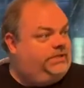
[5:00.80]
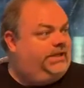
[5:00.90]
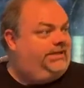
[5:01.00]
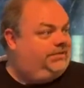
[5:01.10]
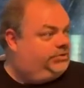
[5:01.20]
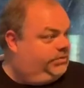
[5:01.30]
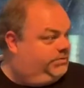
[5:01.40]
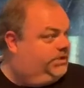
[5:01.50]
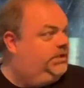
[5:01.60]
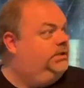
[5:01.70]
gallon shrimp
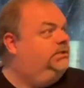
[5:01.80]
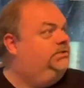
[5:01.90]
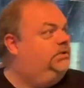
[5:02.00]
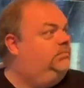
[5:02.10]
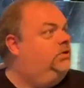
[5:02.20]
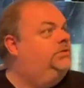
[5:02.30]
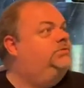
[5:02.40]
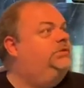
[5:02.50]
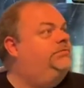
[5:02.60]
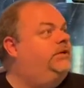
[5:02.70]
tanks,
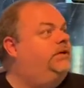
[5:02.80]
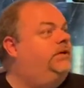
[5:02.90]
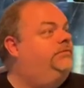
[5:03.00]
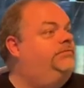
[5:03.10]
125,